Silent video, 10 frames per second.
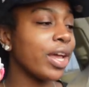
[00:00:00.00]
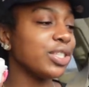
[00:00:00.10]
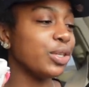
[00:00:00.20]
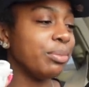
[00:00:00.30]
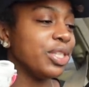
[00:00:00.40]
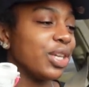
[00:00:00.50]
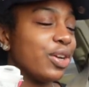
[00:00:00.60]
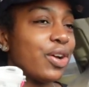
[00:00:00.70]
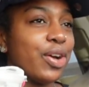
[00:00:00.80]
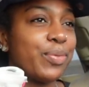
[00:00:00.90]
okay, so let me
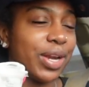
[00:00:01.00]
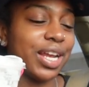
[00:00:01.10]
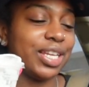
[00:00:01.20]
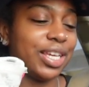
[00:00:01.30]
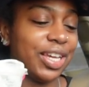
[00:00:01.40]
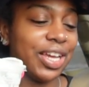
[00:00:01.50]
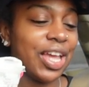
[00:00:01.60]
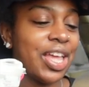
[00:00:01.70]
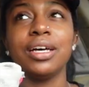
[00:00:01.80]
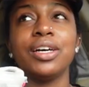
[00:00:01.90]
tell y'all what I did.
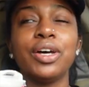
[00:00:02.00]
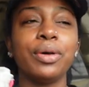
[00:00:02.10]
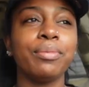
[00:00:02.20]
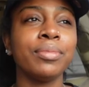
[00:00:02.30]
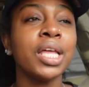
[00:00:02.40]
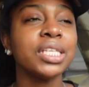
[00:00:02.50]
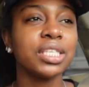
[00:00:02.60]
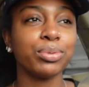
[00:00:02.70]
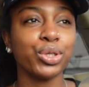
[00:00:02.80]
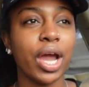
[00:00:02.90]
Um,
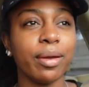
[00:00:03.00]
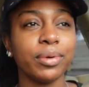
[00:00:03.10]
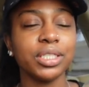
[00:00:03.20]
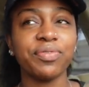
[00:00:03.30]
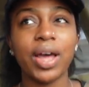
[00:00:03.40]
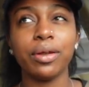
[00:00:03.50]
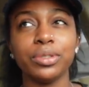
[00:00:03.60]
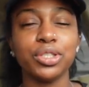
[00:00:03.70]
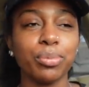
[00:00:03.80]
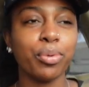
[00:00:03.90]
subscribers,
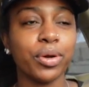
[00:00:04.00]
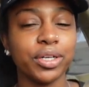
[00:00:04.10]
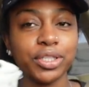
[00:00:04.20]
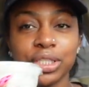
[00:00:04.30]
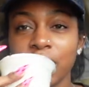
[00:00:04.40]
followers, supporters.